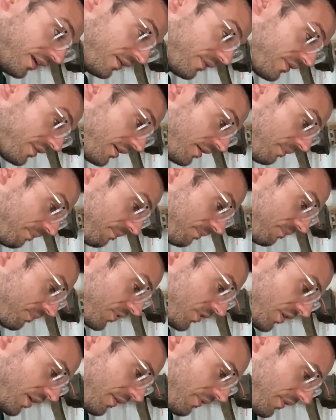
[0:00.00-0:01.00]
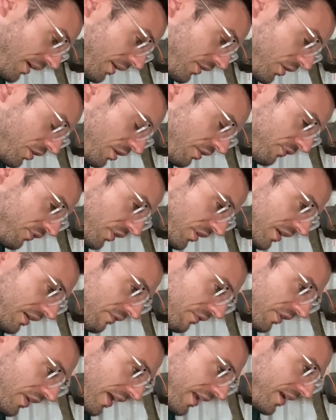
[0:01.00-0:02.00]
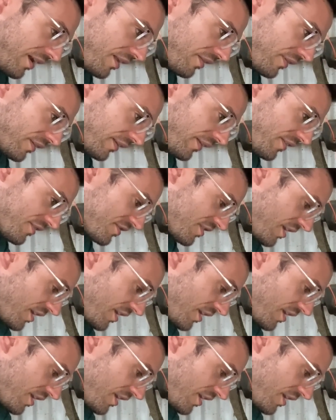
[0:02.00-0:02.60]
the, you know, I don't know if you can even get anything like this